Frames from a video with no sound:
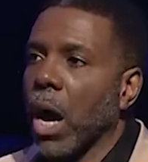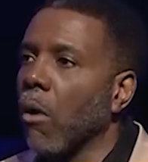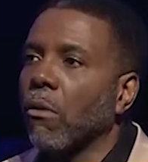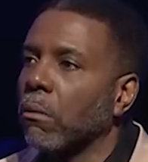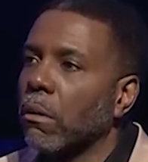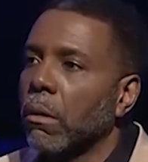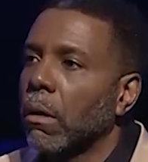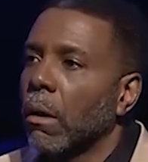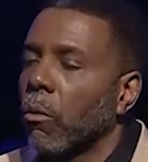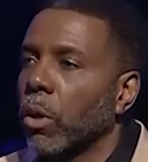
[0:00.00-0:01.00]
my own.
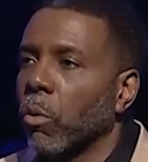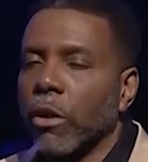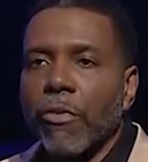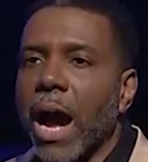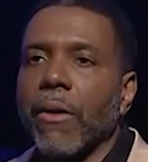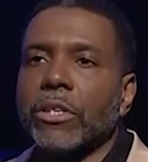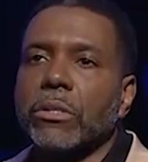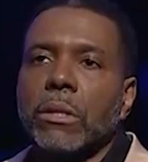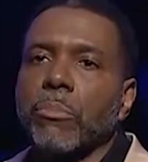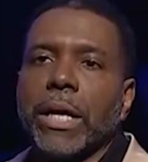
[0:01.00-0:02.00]
When, when a virus
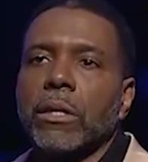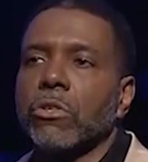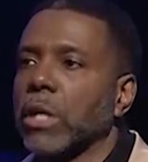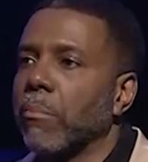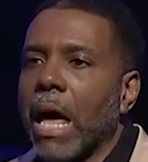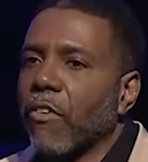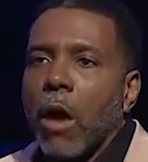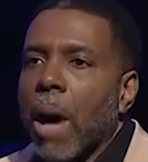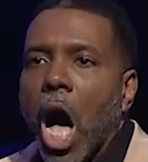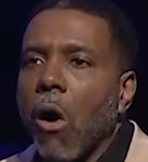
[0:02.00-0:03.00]
breaks loose, I'm never
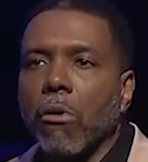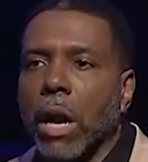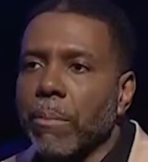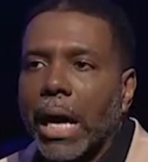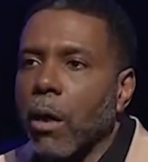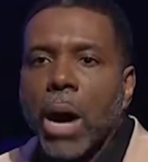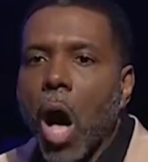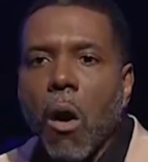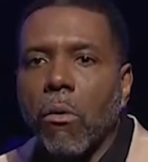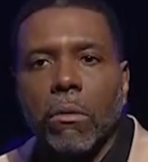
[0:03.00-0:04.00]
on my own. I'm not on my
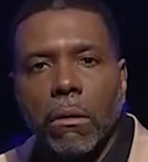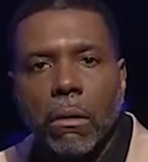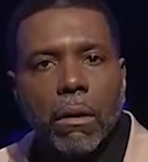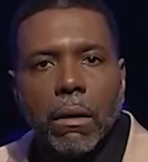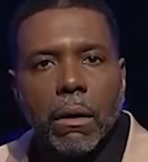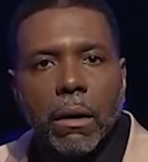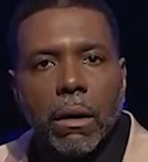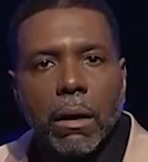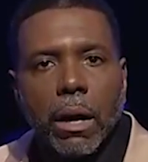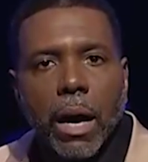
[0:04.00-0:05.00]
own.
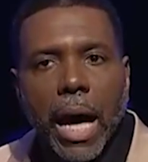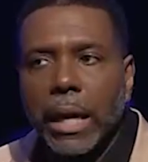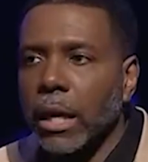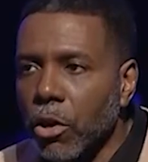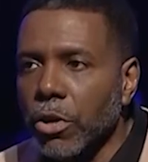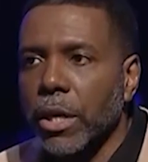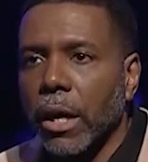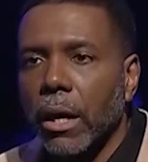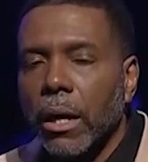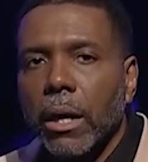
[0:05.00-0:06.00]
Hallelujah.
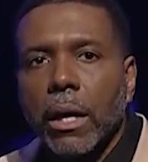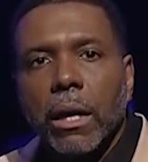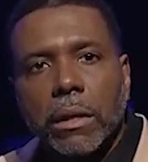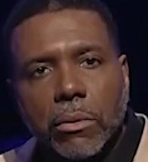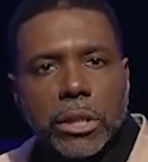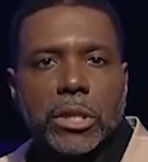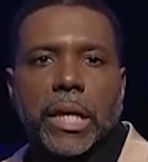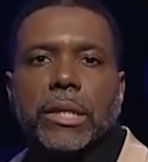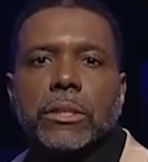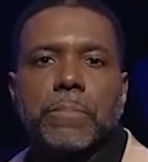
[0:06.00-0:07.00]
Look what he
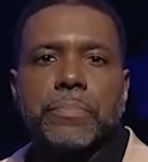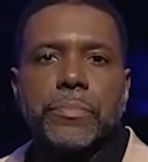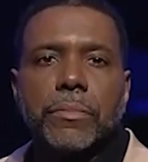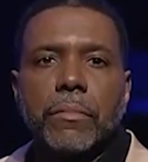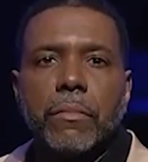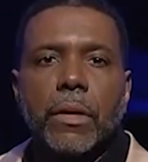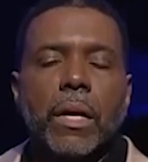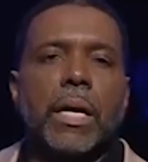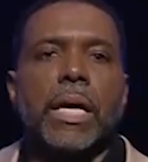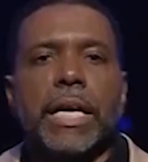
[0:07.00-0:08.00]
says.
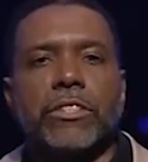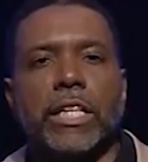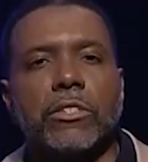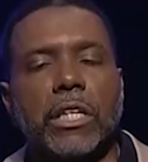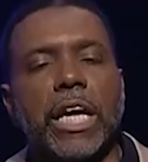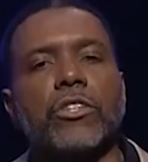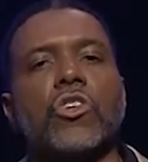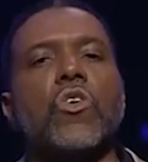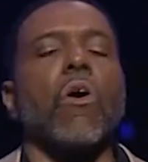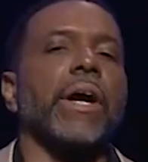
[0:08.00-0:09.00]
He says, Let
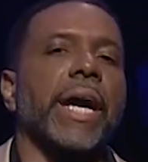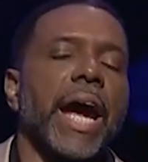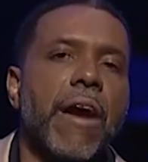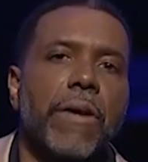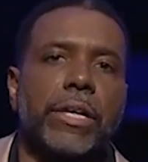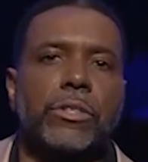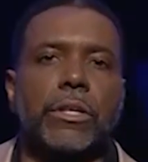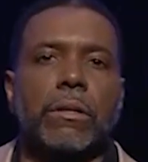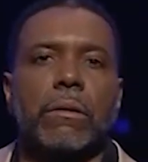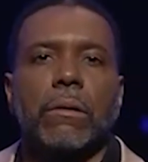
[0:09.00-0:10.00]
your
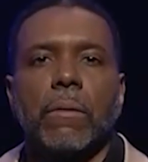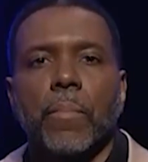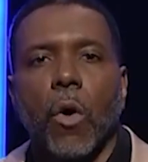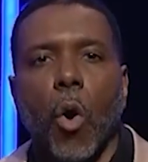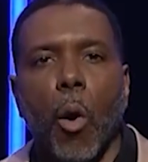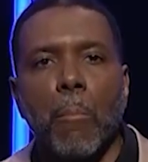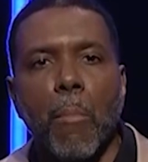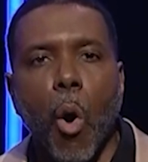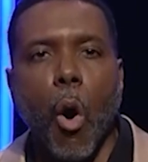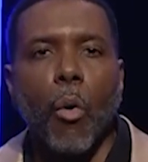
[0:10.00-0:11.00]
character or
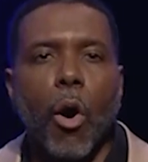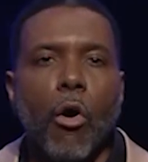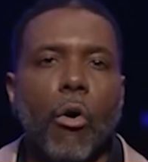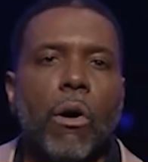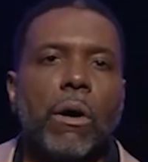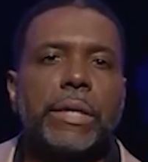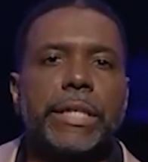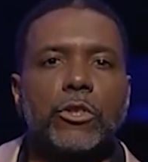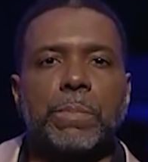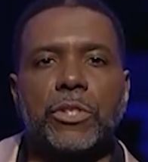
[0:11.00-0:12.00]
moral
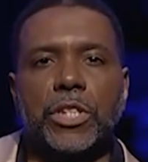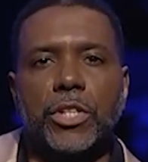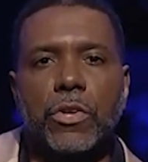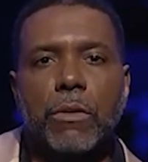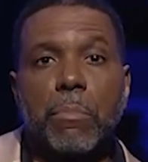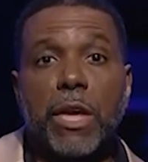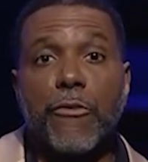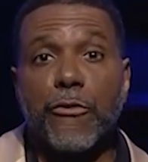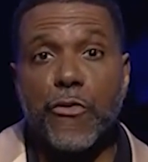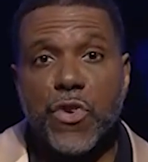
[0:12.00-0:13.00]
disposition be
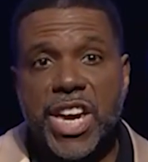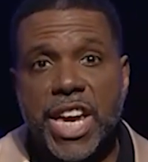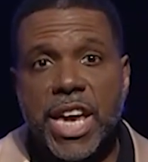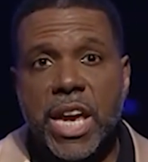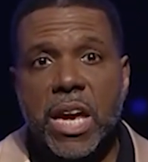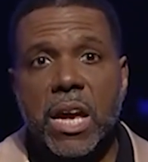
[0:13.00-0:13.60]
free